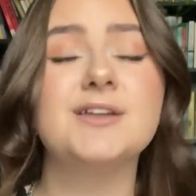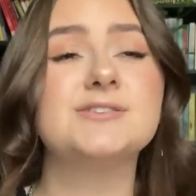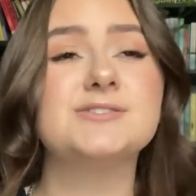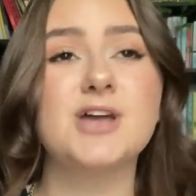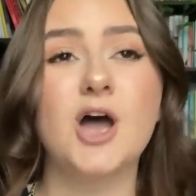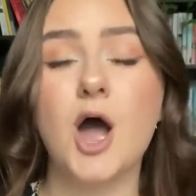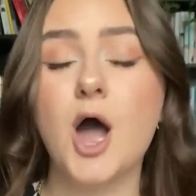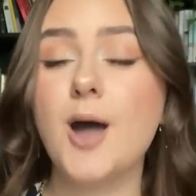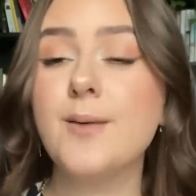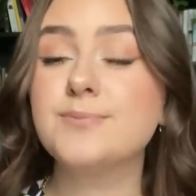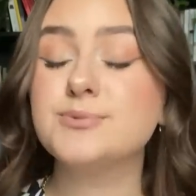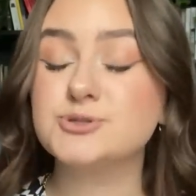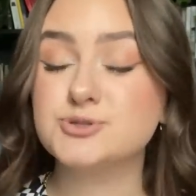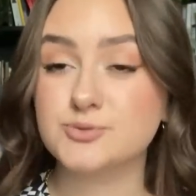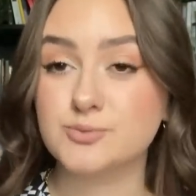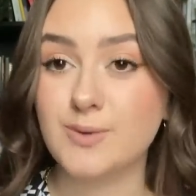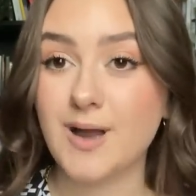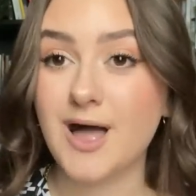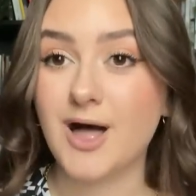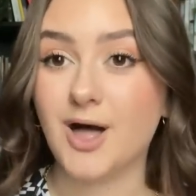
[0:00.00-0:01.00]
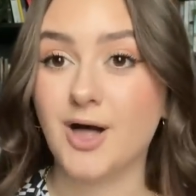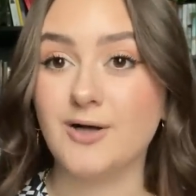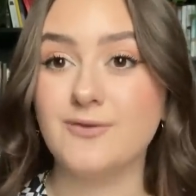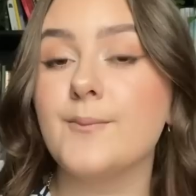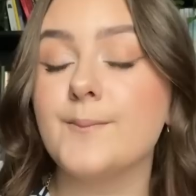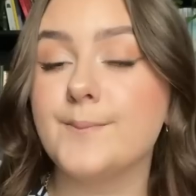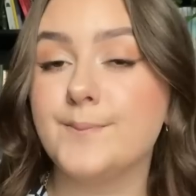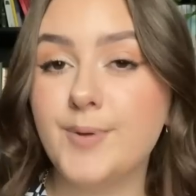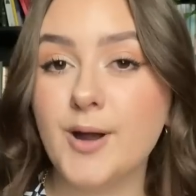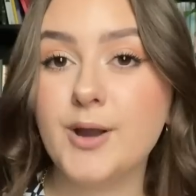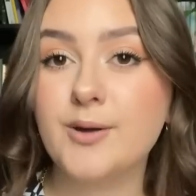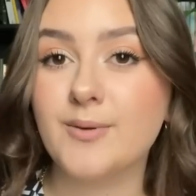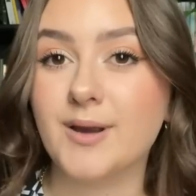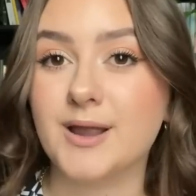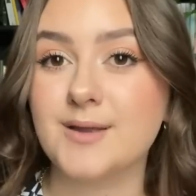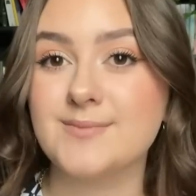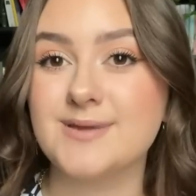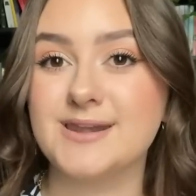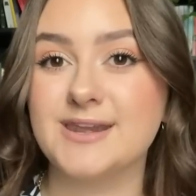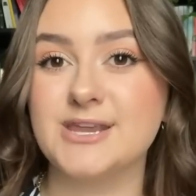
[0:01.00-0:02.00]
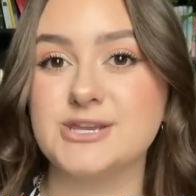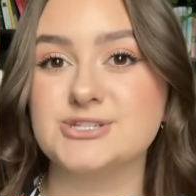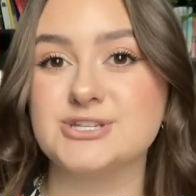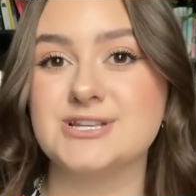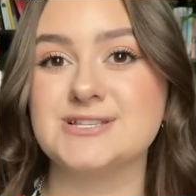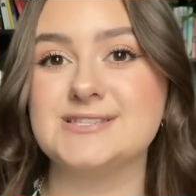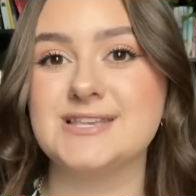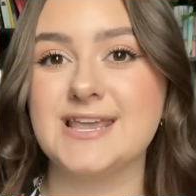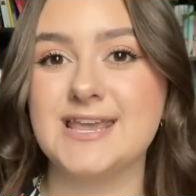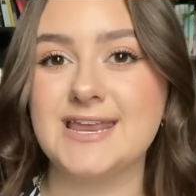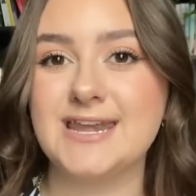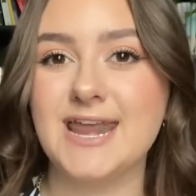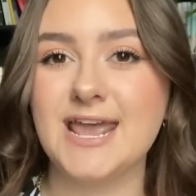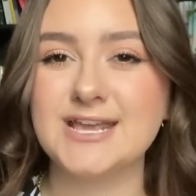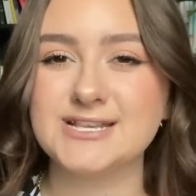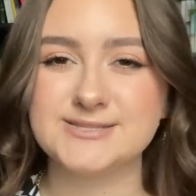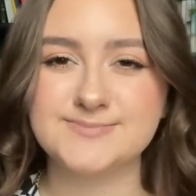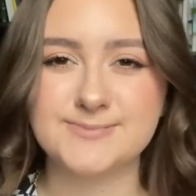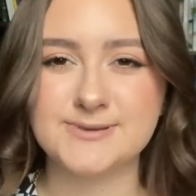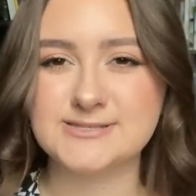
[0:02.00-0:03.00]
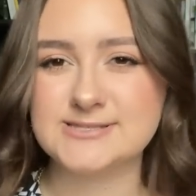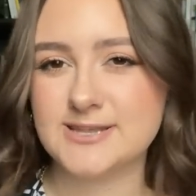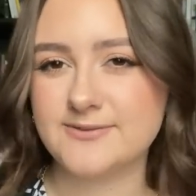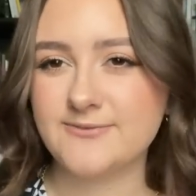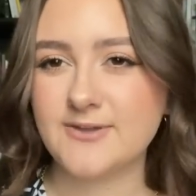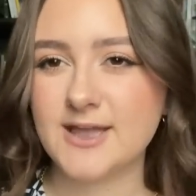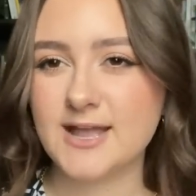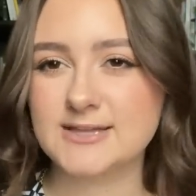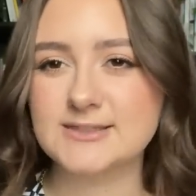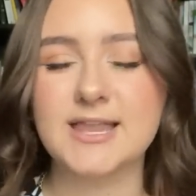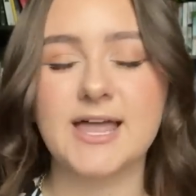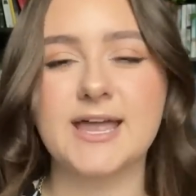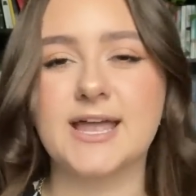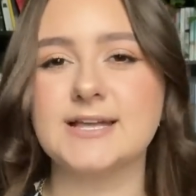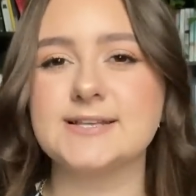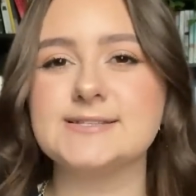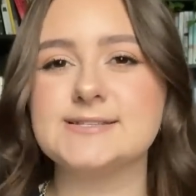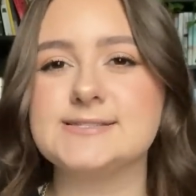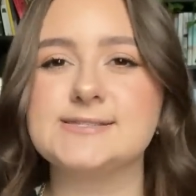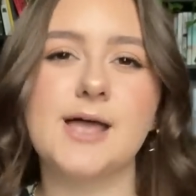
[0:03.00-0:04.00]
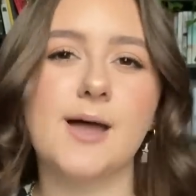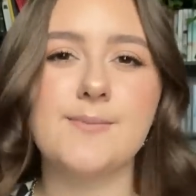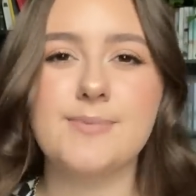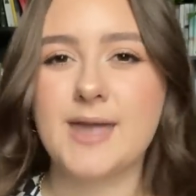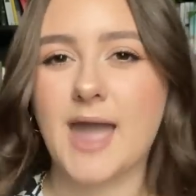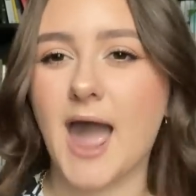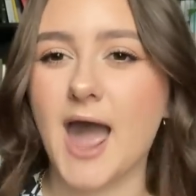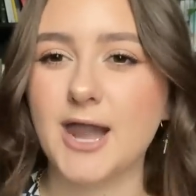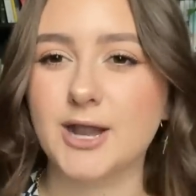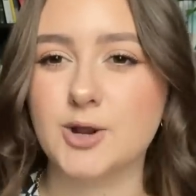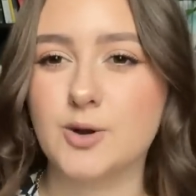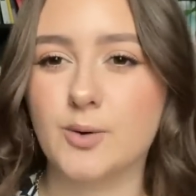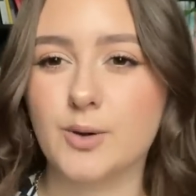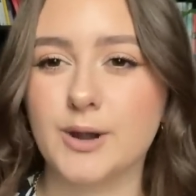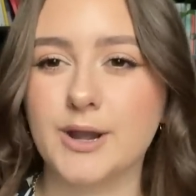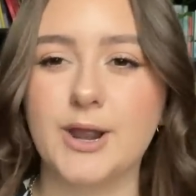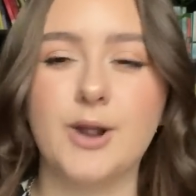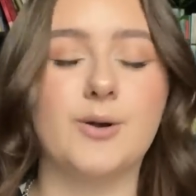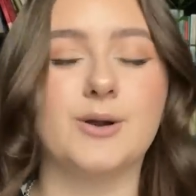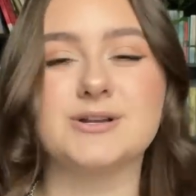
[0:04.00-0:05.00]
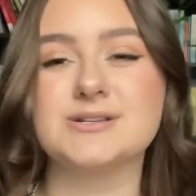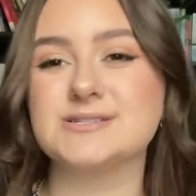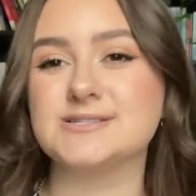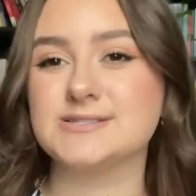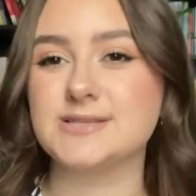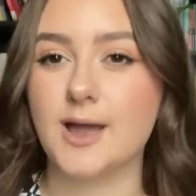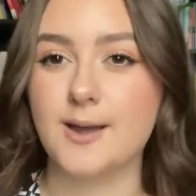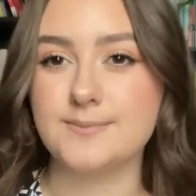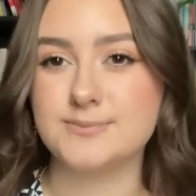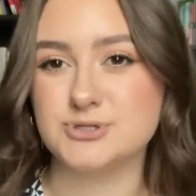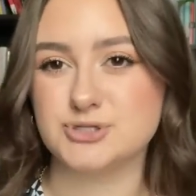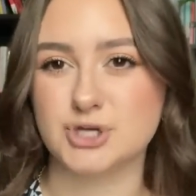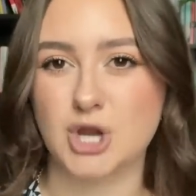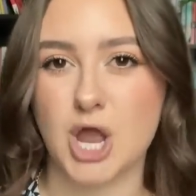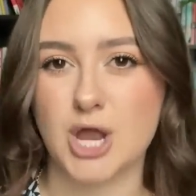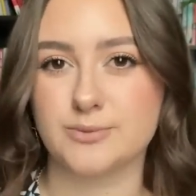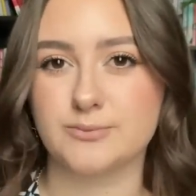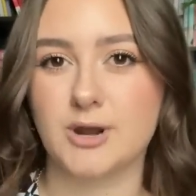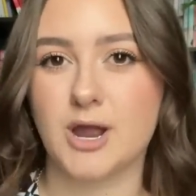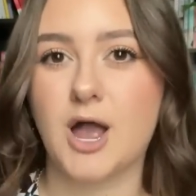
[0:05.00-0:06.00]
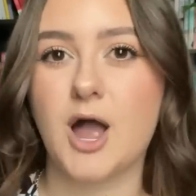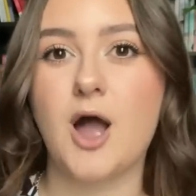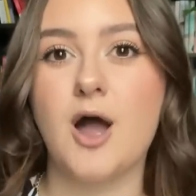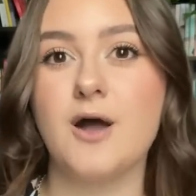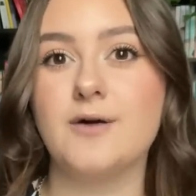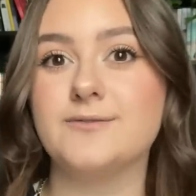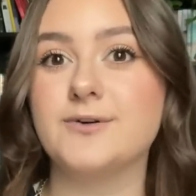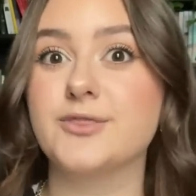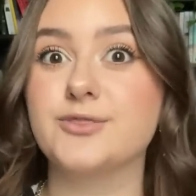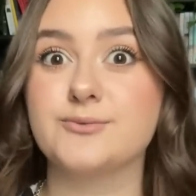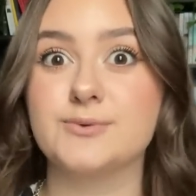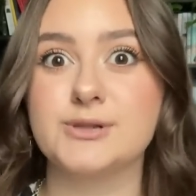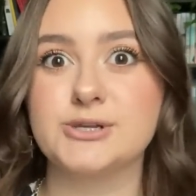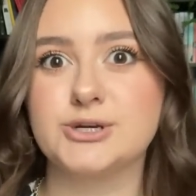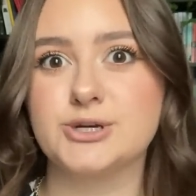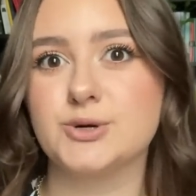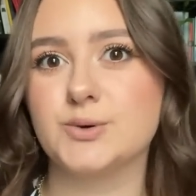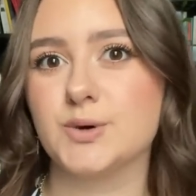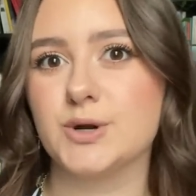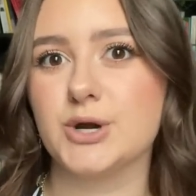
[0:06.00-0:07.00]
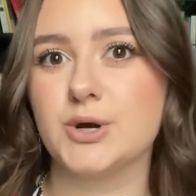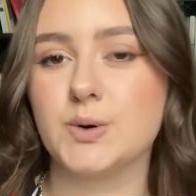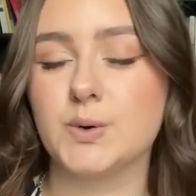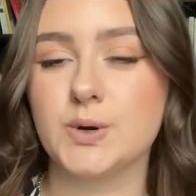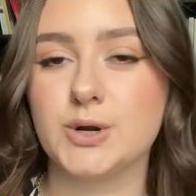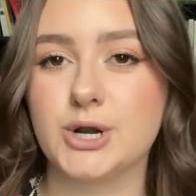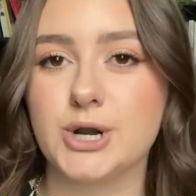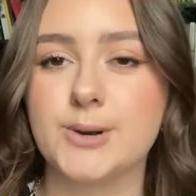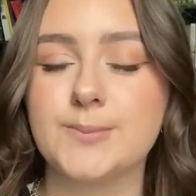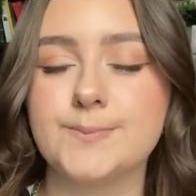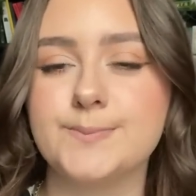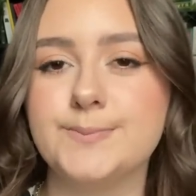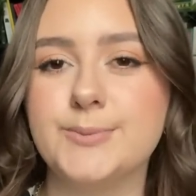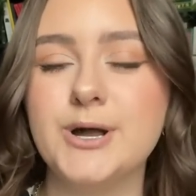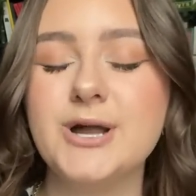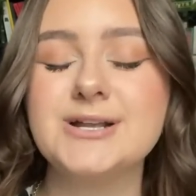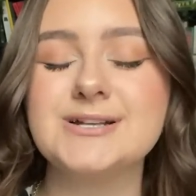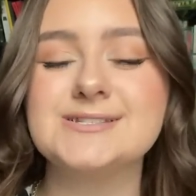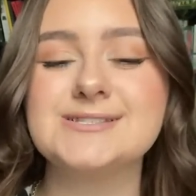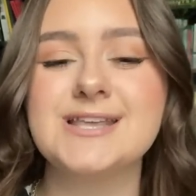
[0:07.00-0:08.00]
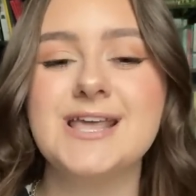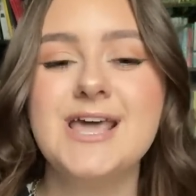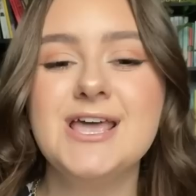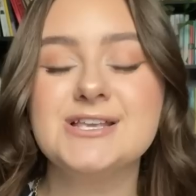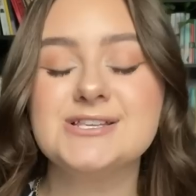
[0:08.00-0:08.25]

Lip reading: top 12 book recommendations in a specific like subcategory or subgenre of thriller or horror books.